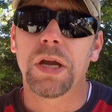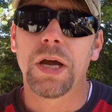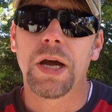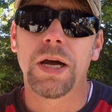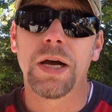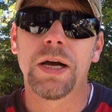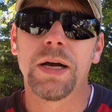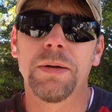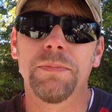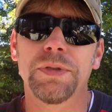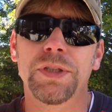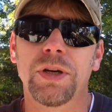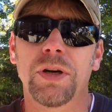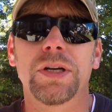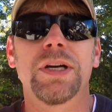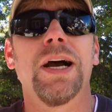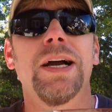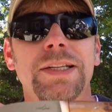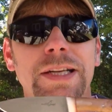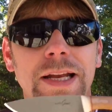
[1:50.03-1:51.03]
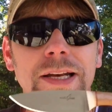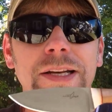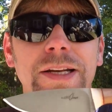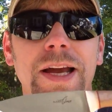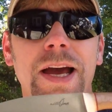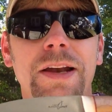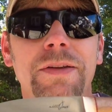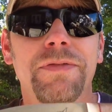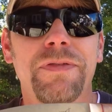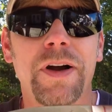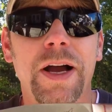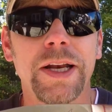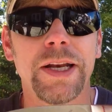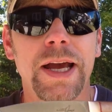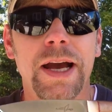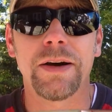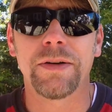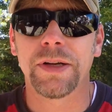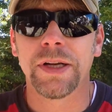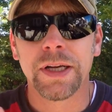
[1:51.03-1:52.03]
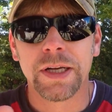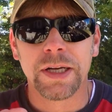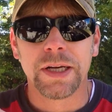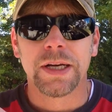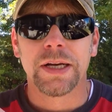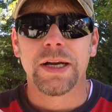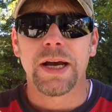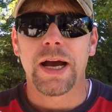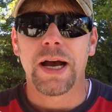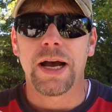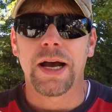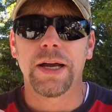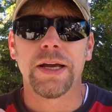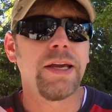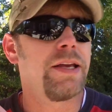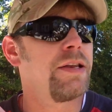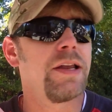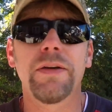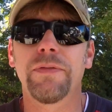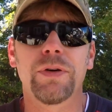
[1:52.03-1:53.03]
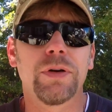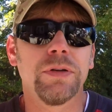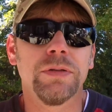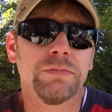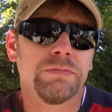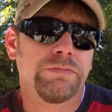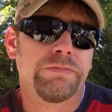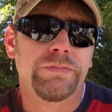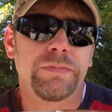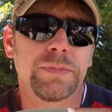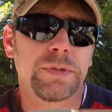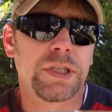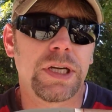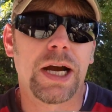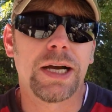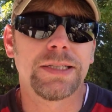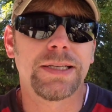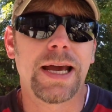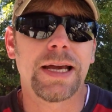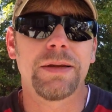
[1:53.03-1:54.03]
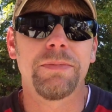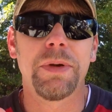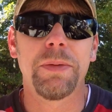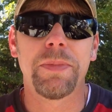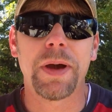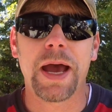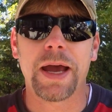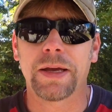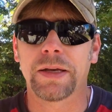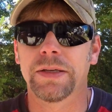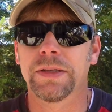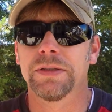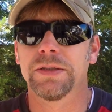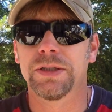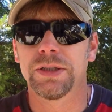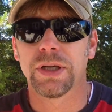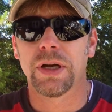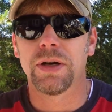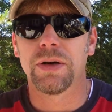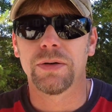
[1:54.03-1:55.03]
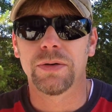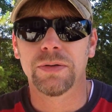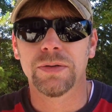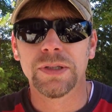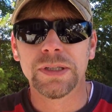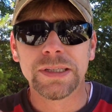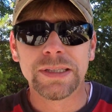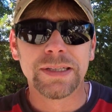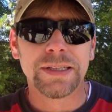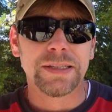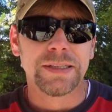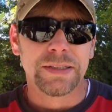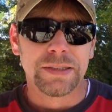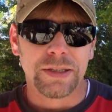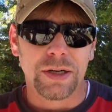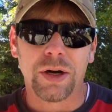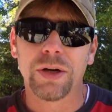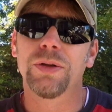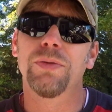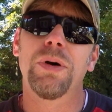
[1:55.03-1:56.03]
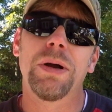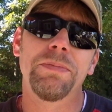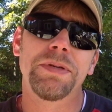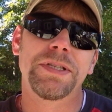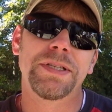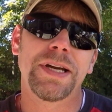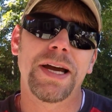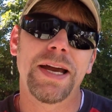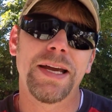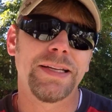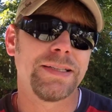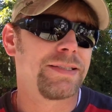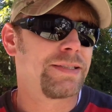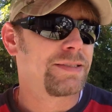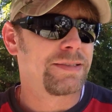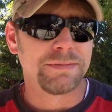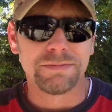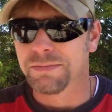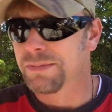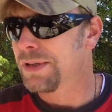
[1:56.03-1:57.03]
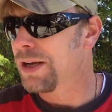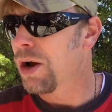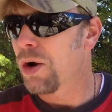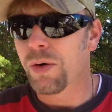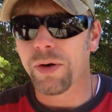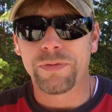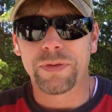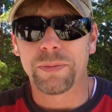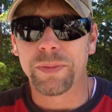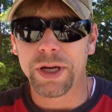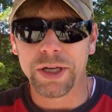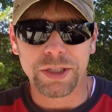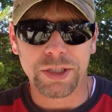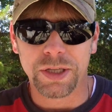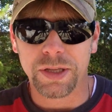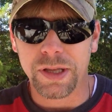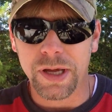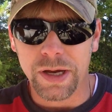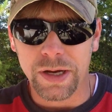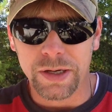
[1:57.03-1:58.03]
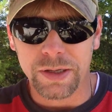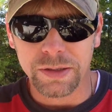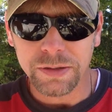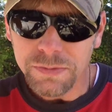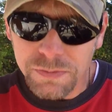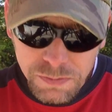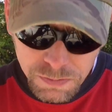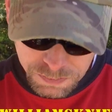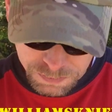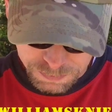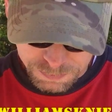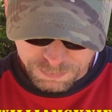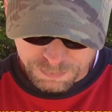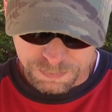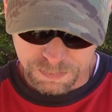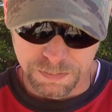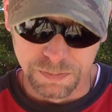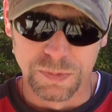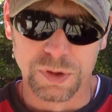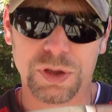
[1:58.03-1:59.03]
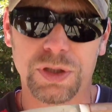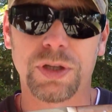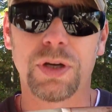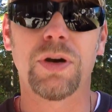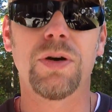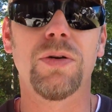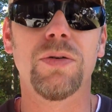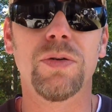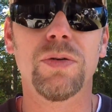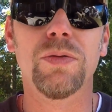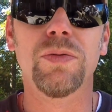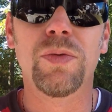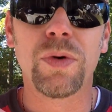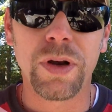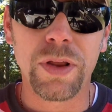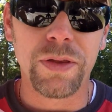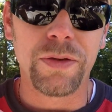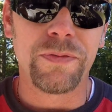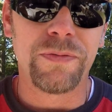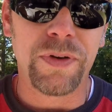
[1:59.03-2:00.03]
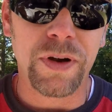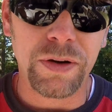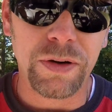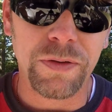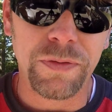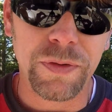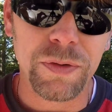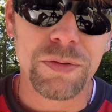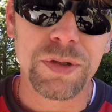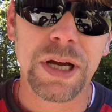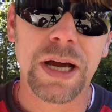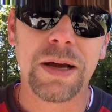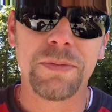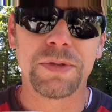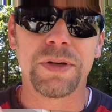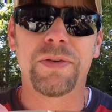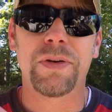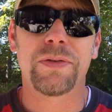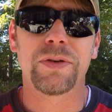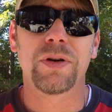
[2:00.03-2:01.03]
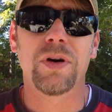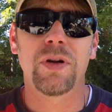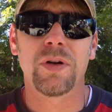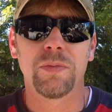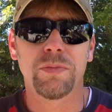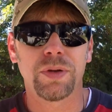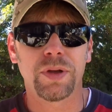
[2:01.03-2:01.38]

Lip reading: So I contacted the guy to find out. He never contacted me back. So on the website, no information there. So one of the very few times I've ever gone on